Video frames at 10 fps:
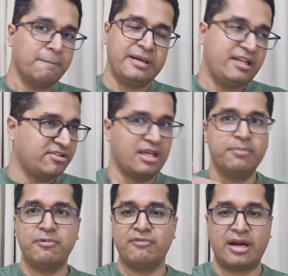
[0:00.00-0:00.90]
please
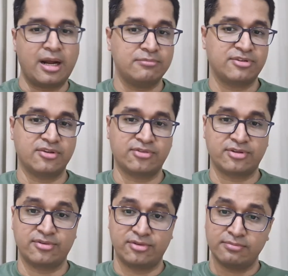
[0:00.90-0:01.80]
keep one arm's
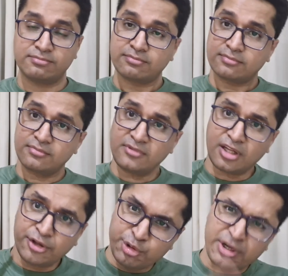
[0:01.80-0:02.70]
distance.
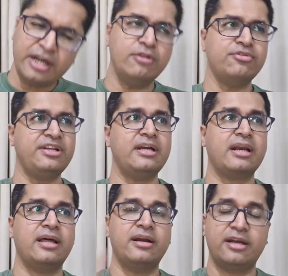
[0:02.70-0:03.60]
You need to seek
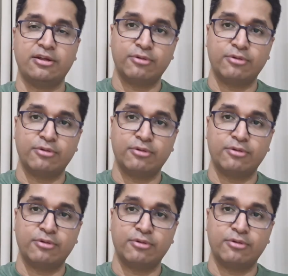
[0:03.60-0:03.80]
clarity.